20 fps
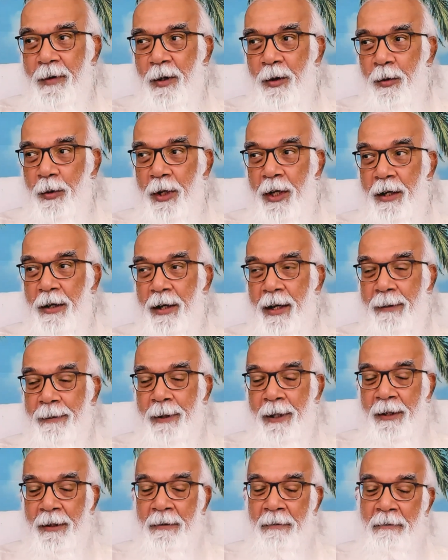We are
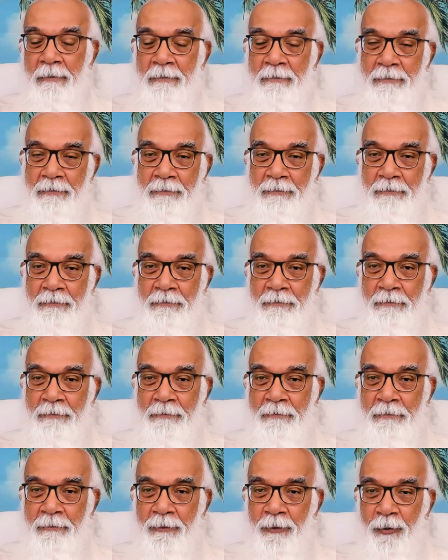happy.
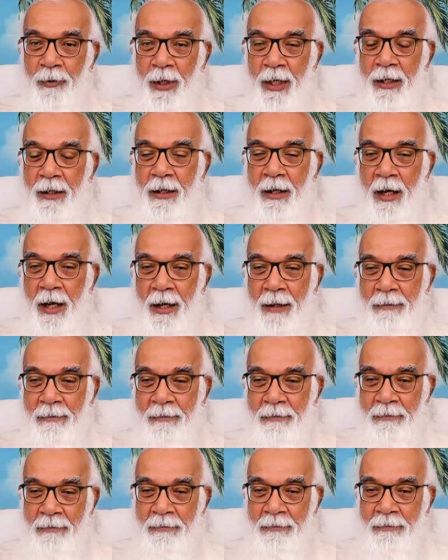We are calm.
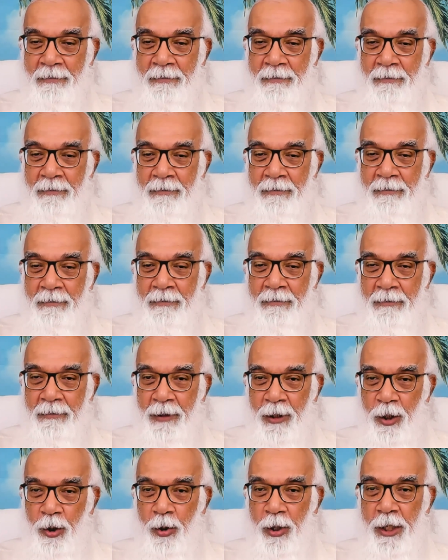
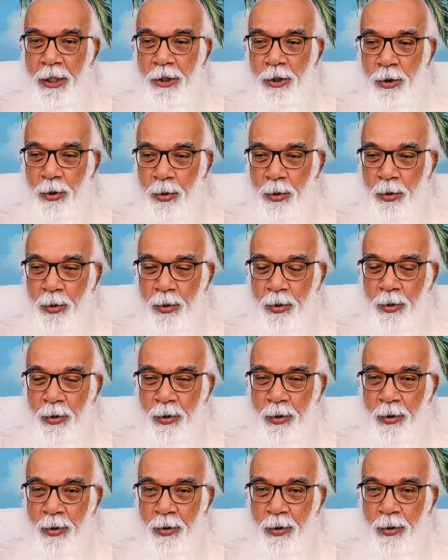No issue.
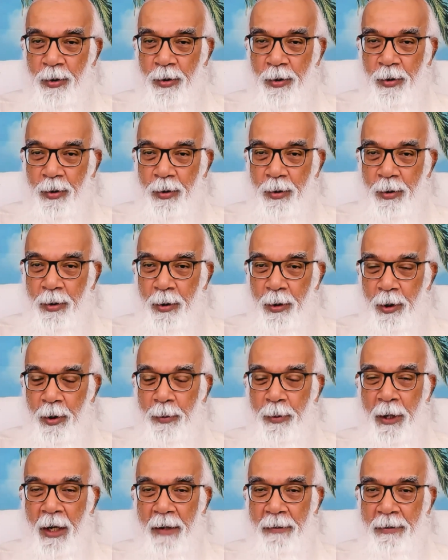No
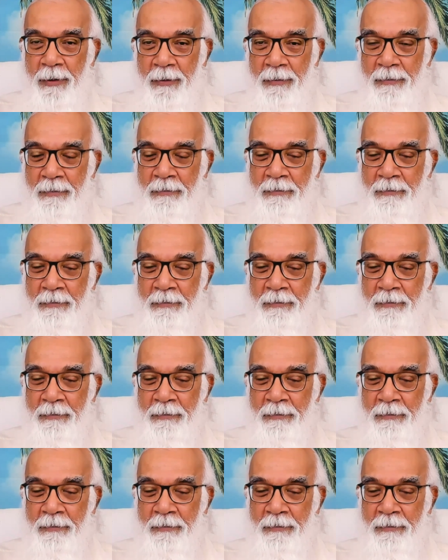problem.